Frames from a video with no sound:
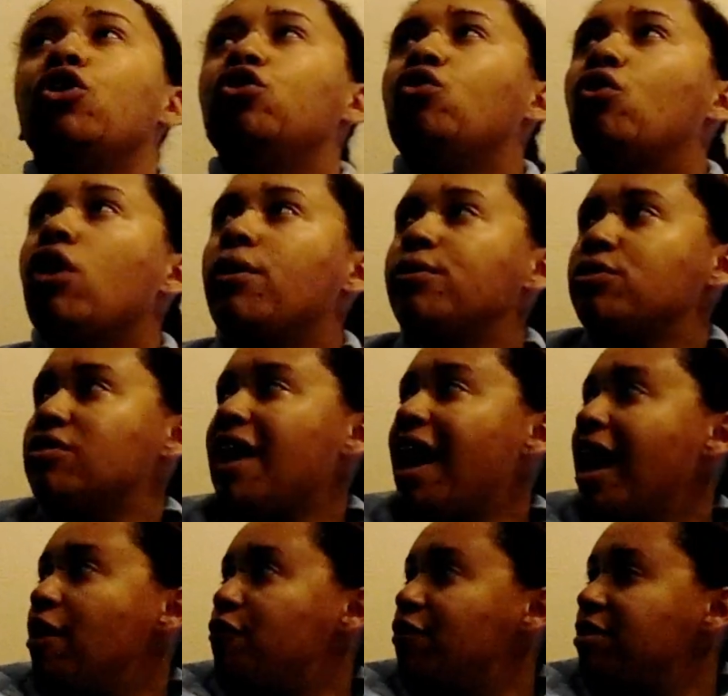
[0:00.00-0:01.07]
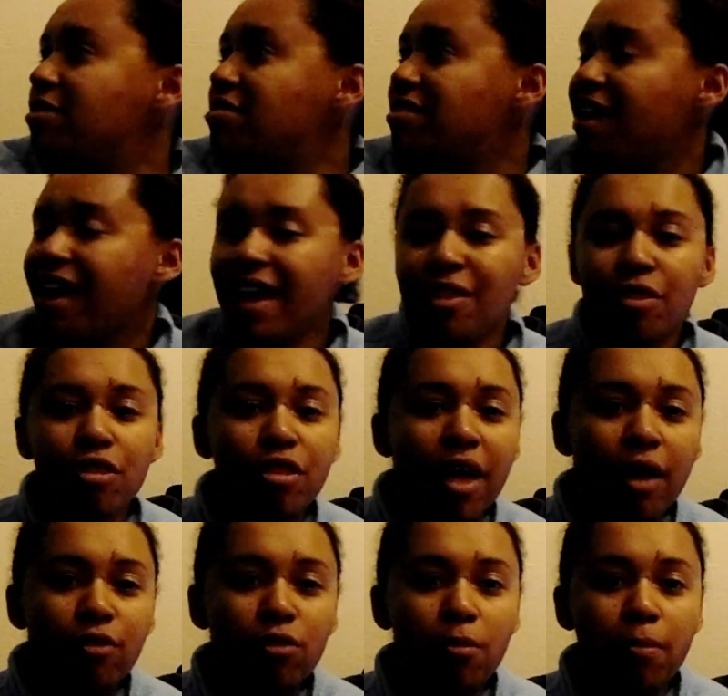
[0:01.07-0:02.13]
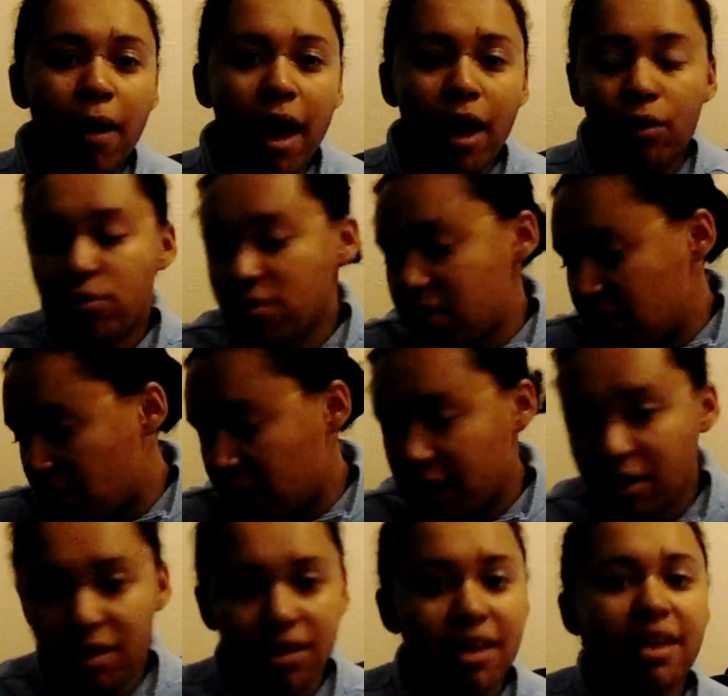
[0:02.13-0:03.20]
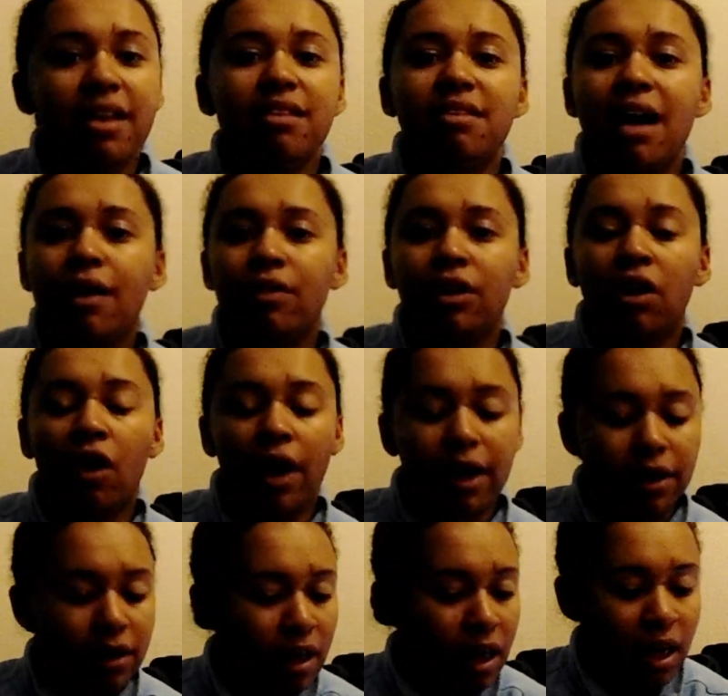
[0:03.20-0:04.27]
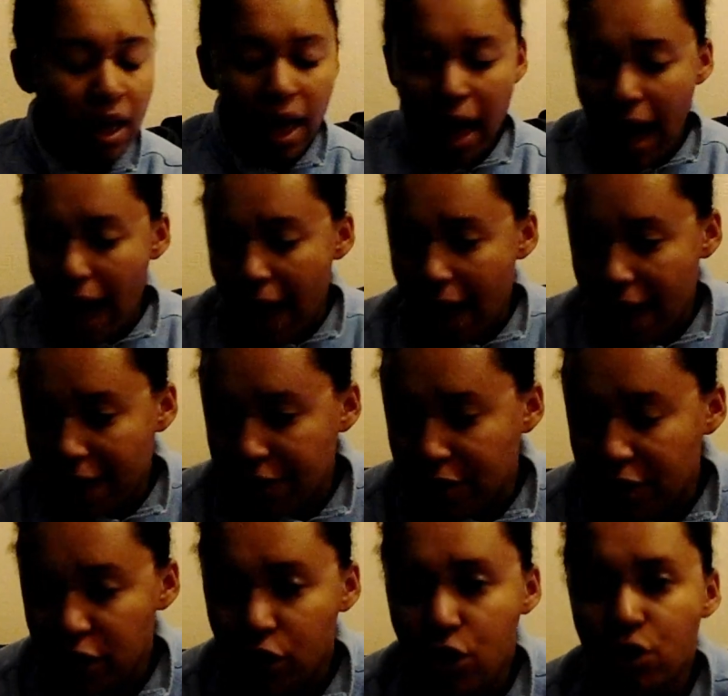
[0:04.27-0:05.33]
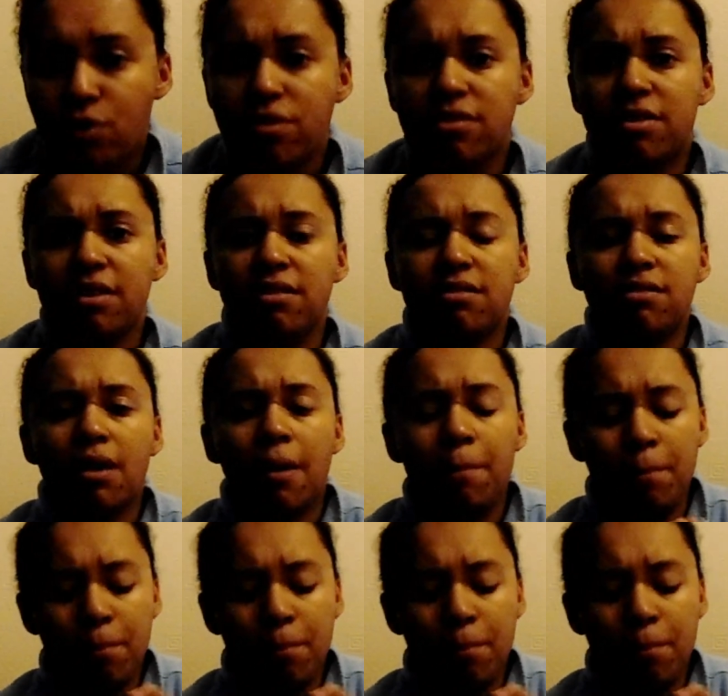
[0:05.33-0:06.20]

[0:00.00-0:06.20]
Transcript: you're going to have £10,000 in like a year down the line, and they use this